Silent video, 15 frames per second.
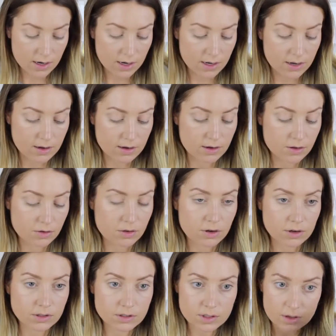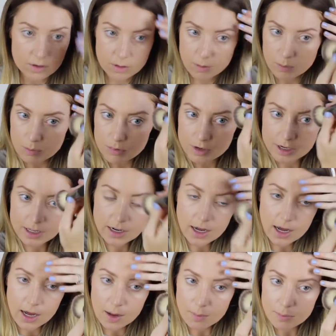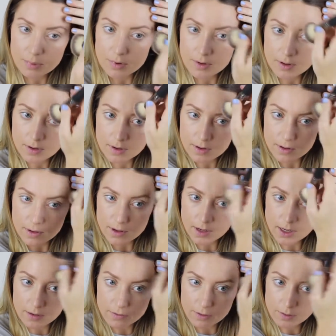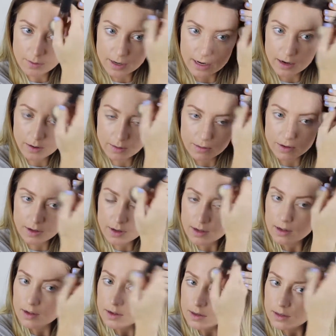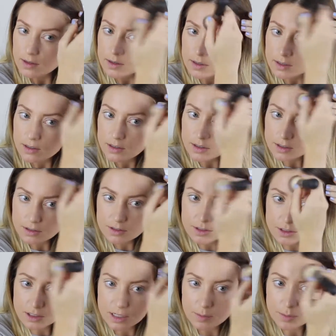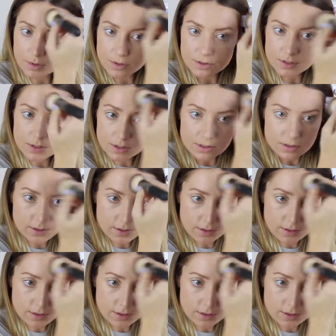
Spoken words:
And you can also bring it up kind of around to your temples.